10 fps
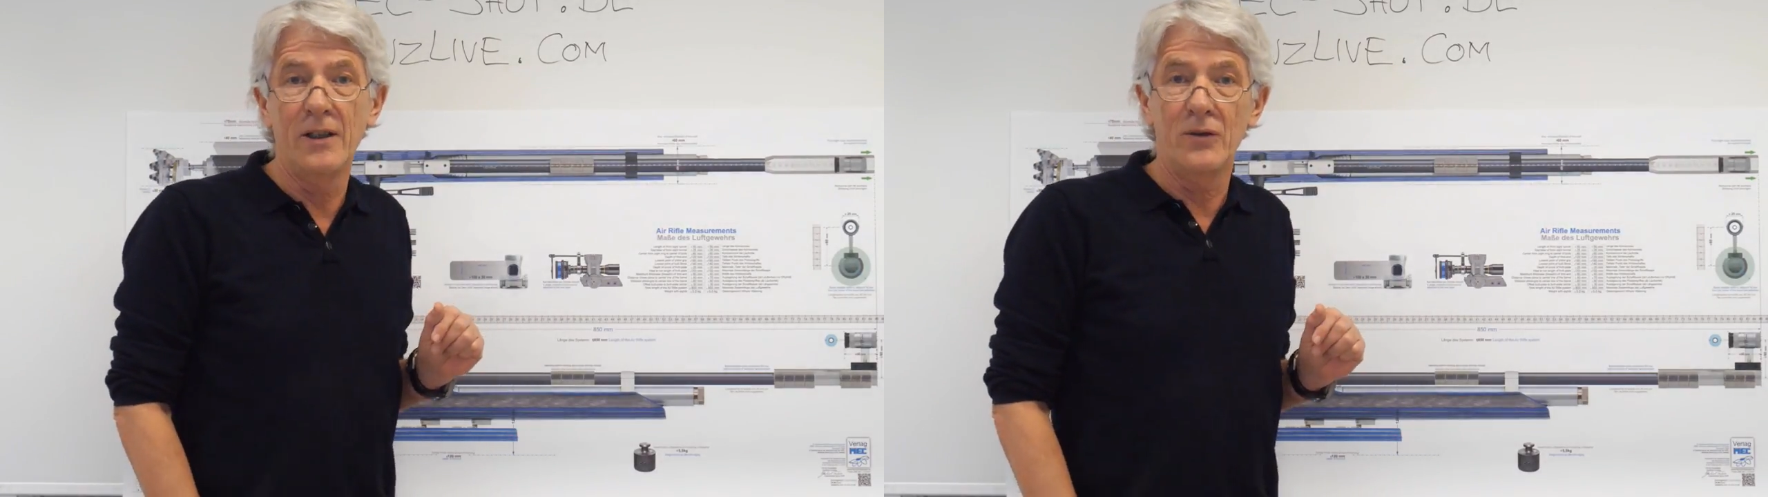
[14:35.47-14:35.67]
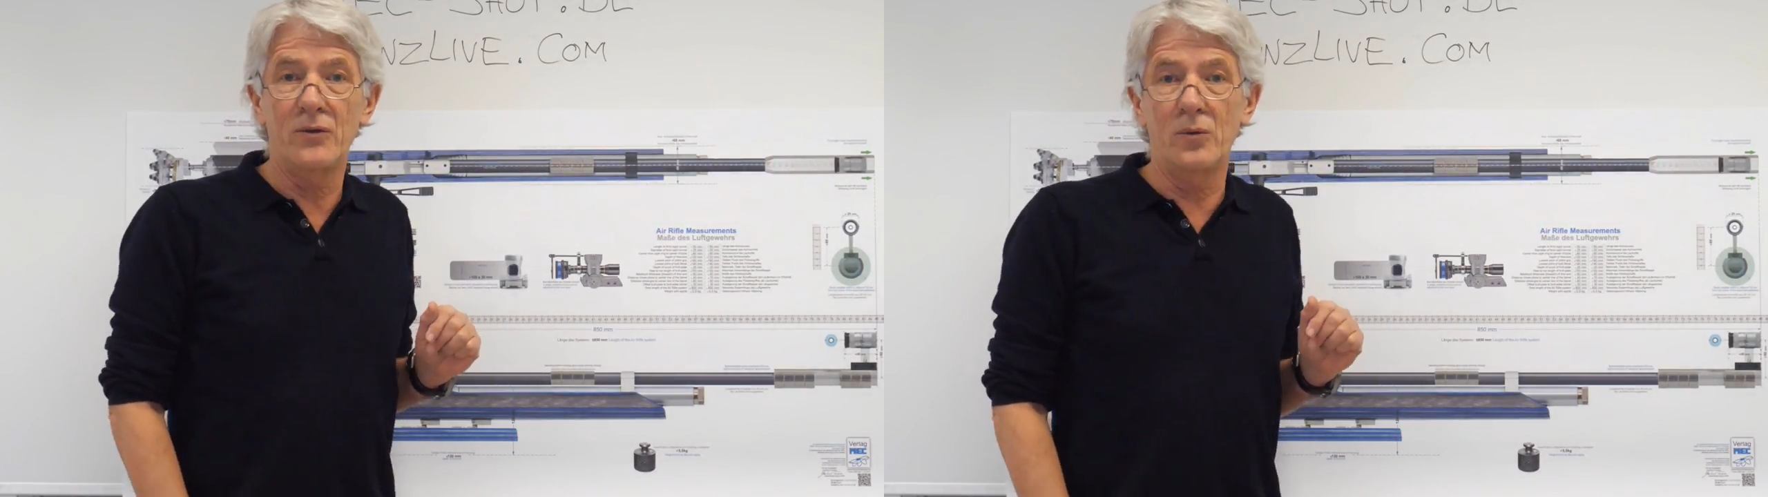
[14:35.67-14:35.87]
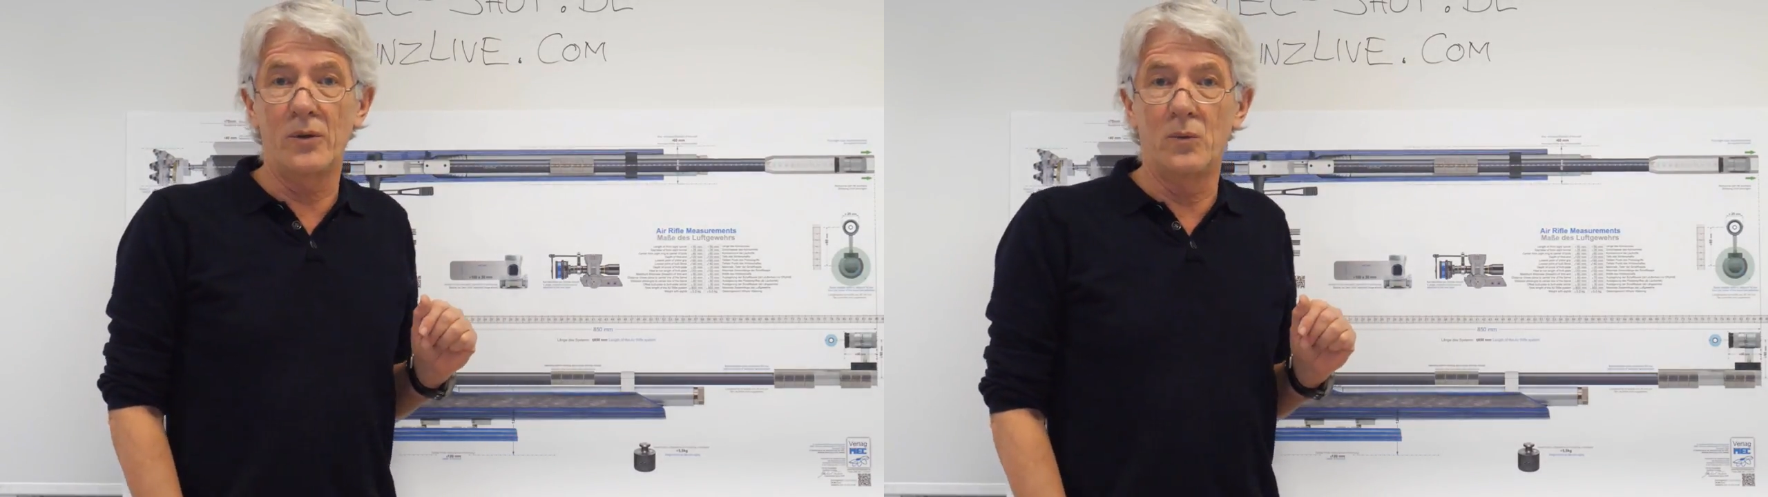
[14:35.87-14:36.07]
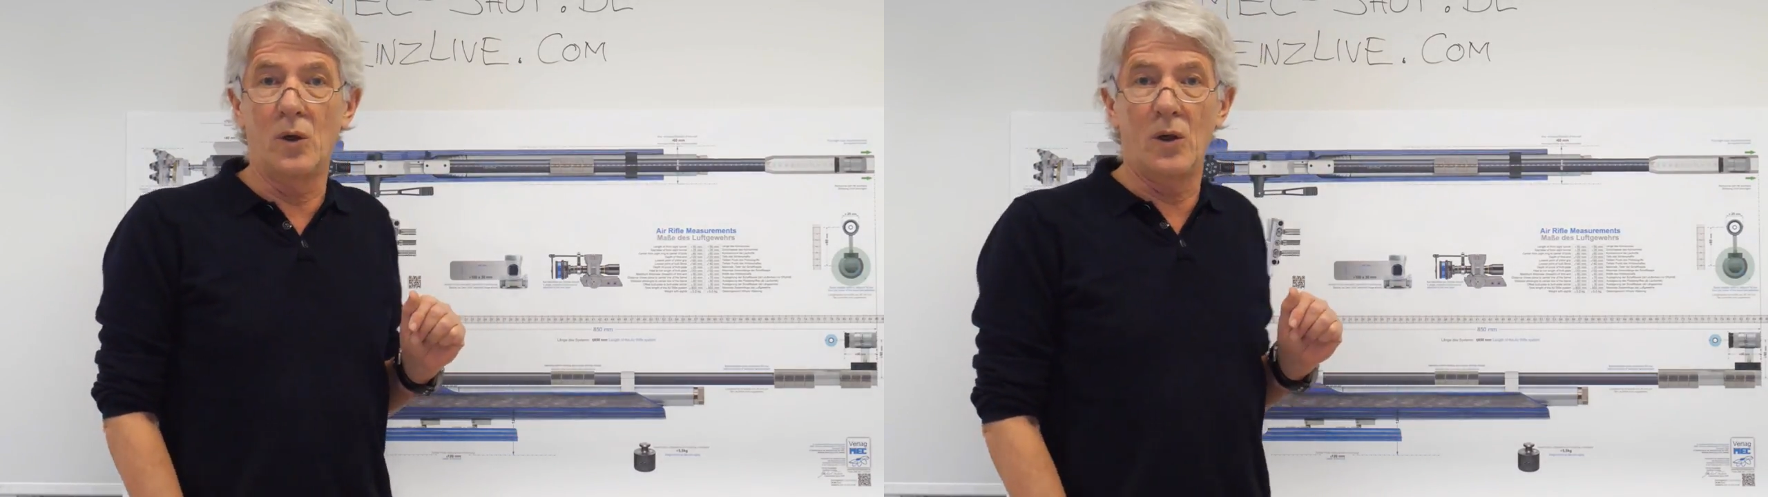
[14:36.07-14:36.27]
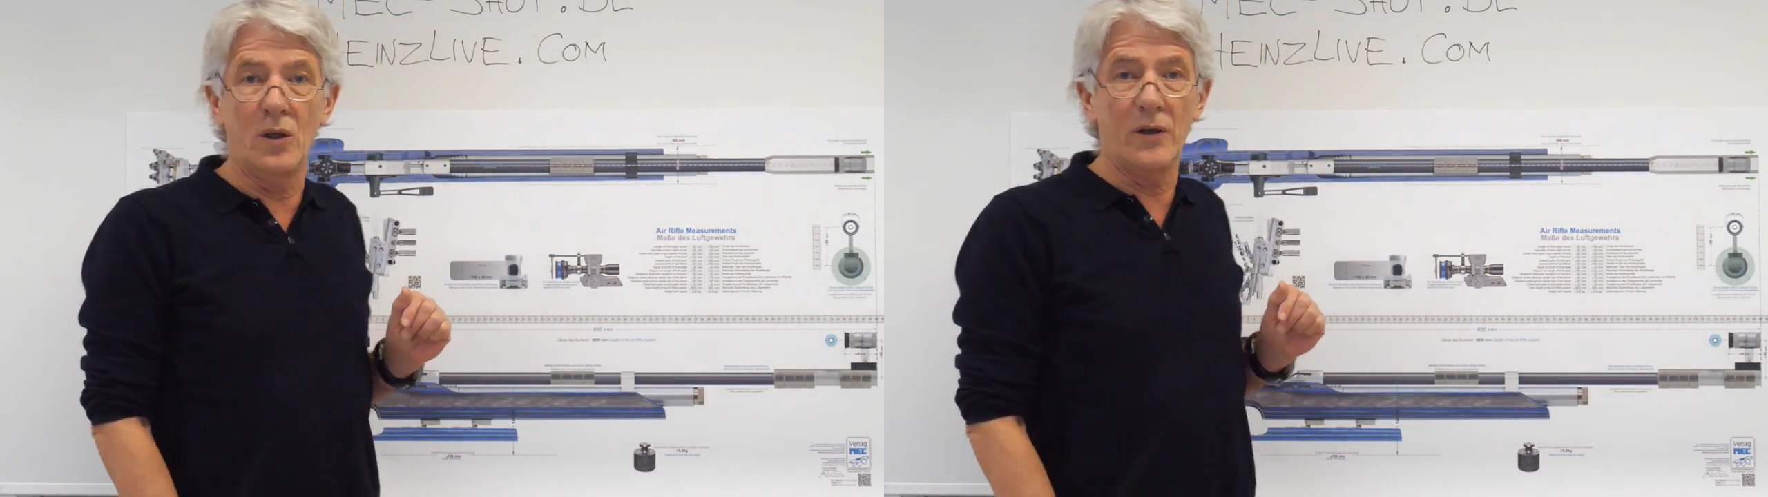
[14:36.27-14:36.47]
to the
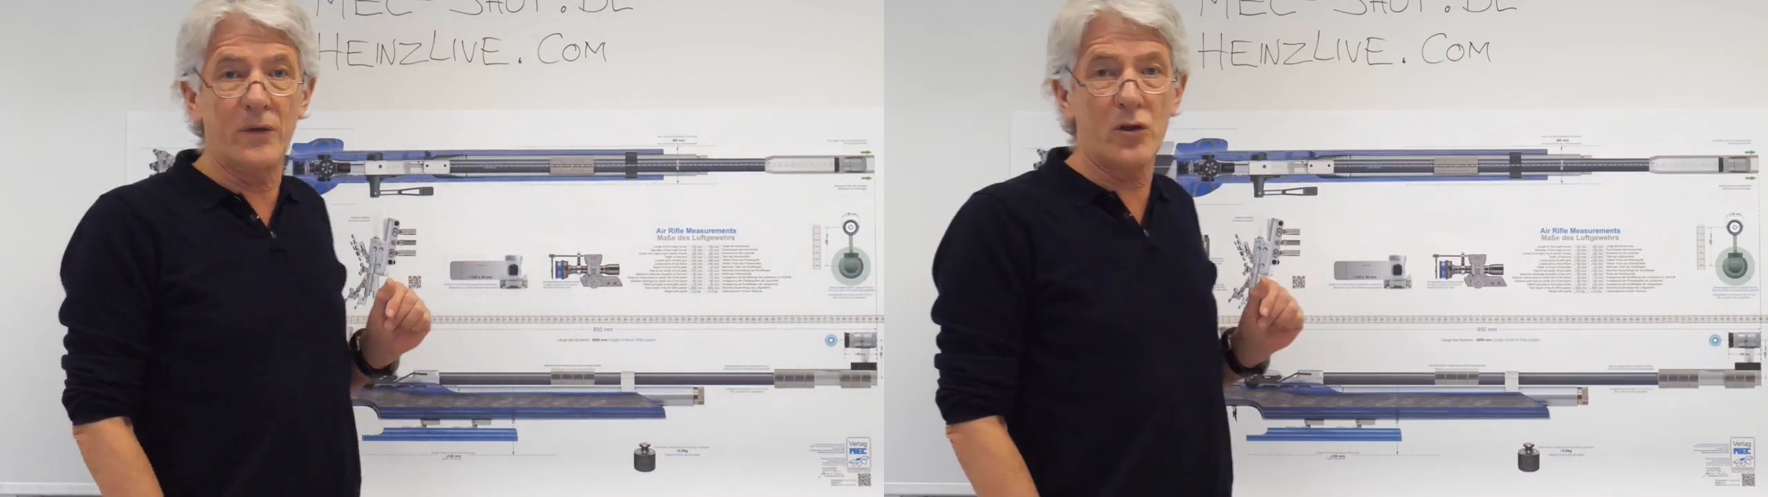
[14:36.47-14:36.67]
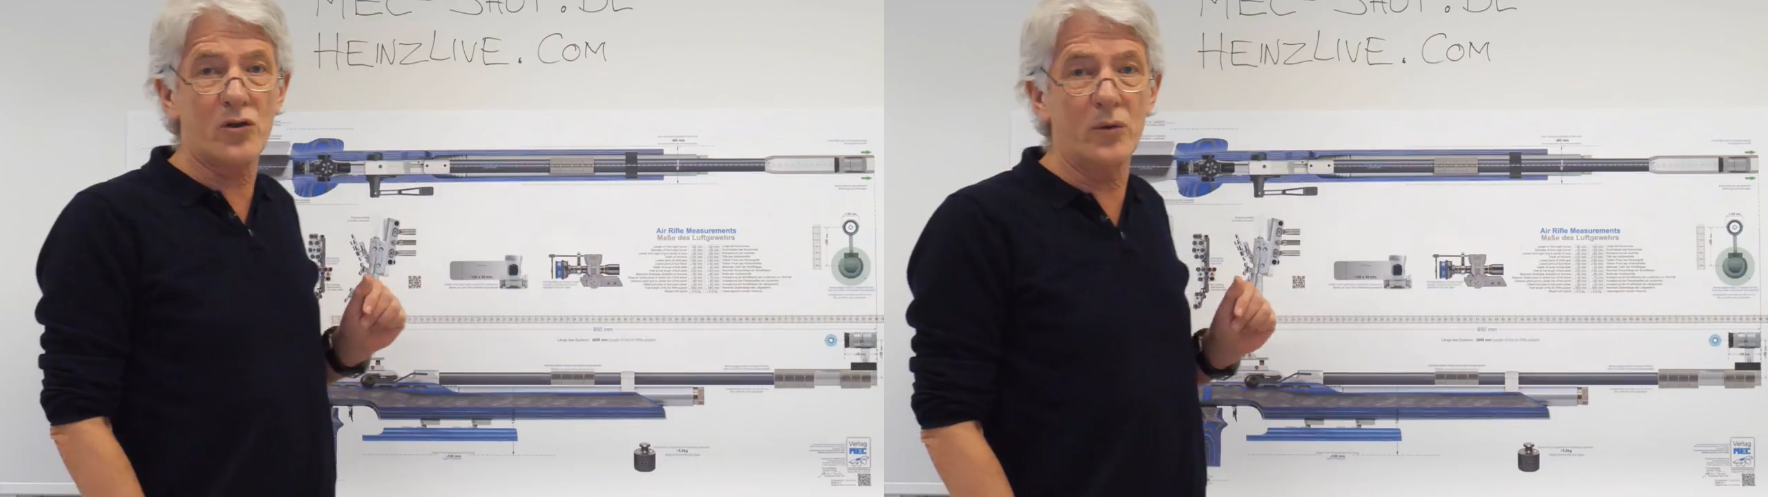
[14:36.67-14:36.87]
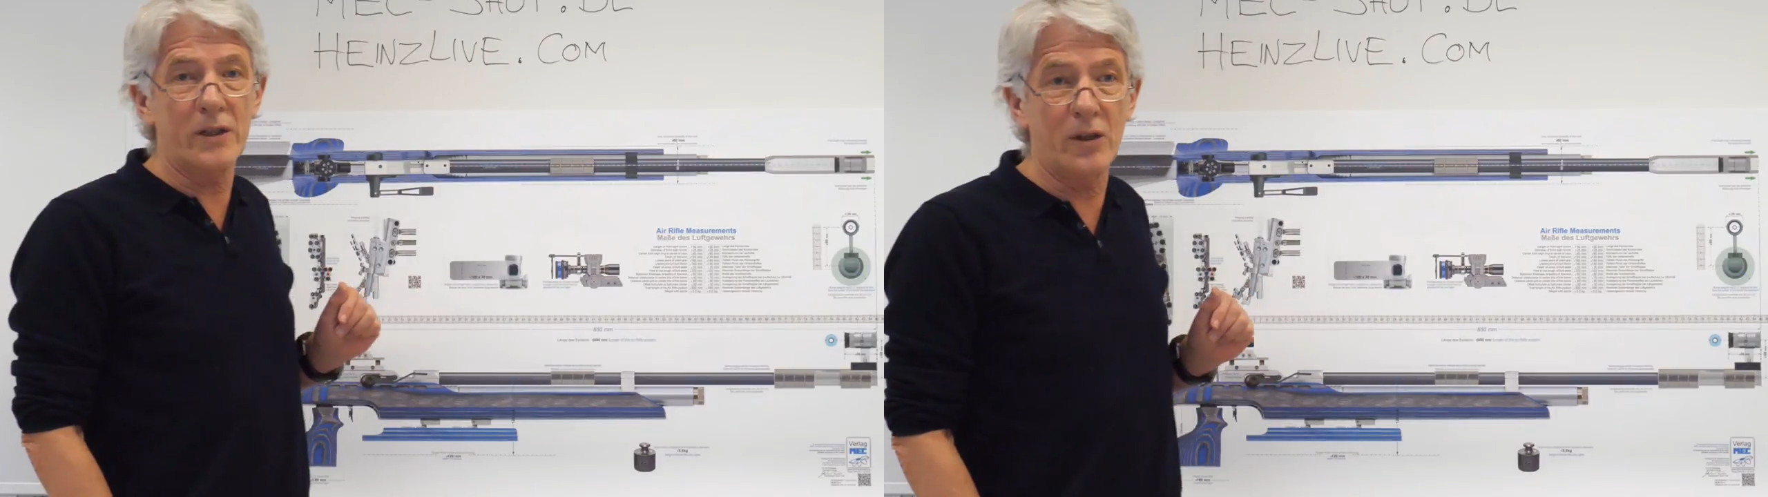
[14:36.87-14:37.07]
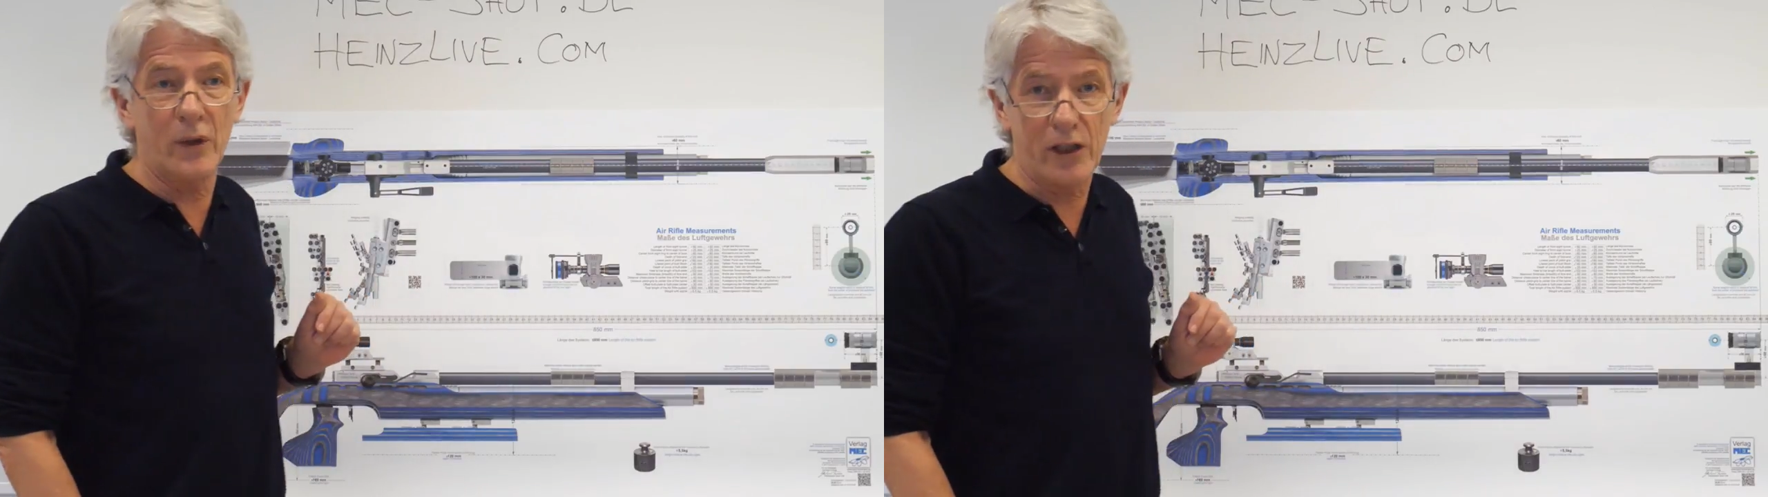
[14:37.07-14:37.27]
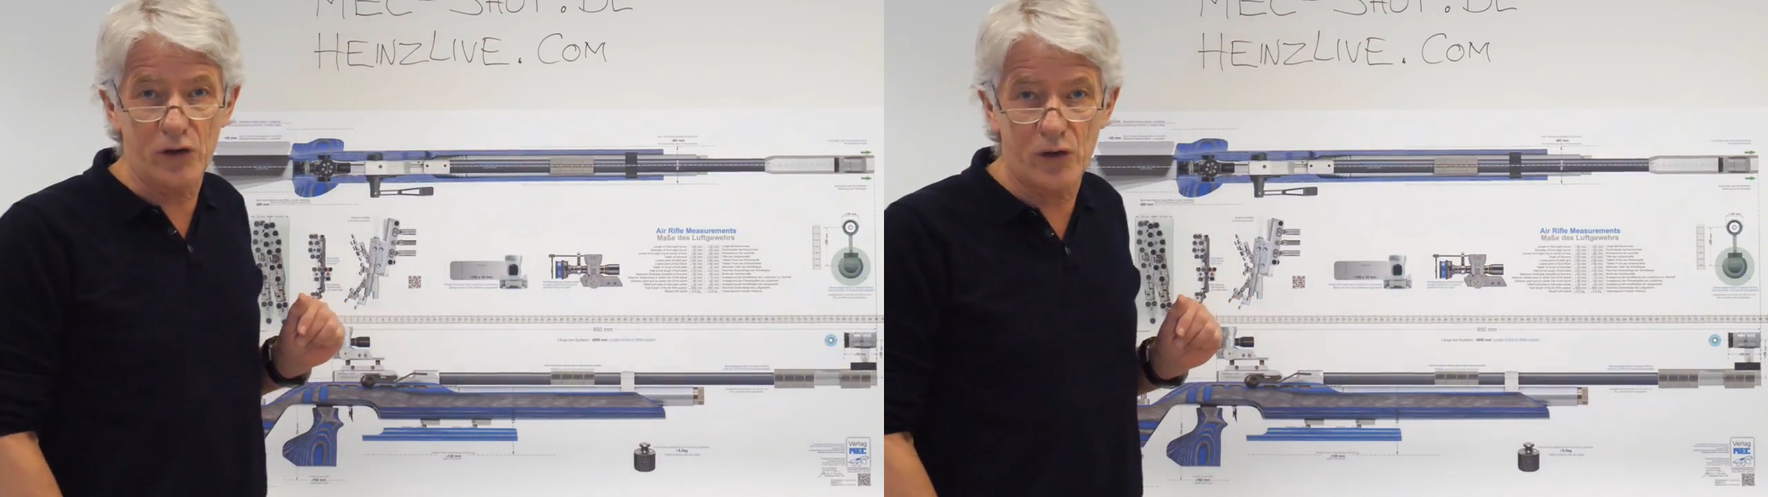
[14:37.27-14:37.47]
wall of your shooting
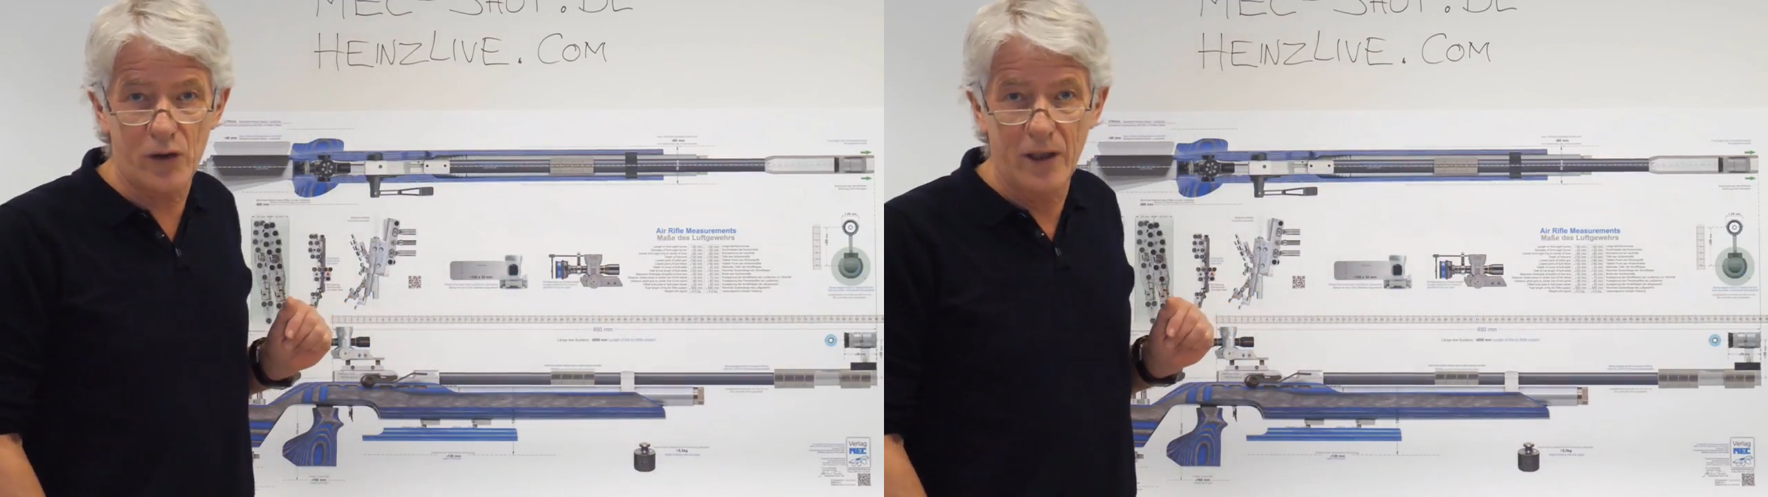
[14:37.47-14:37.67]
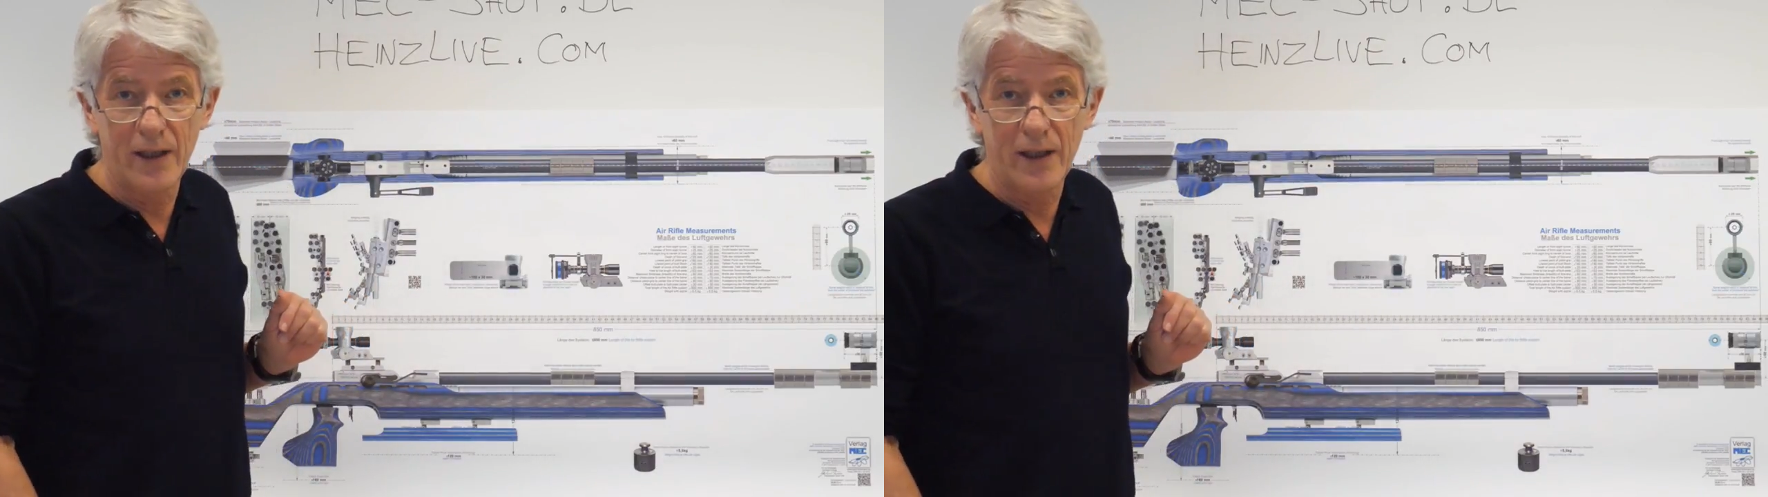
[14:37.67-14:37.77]
range.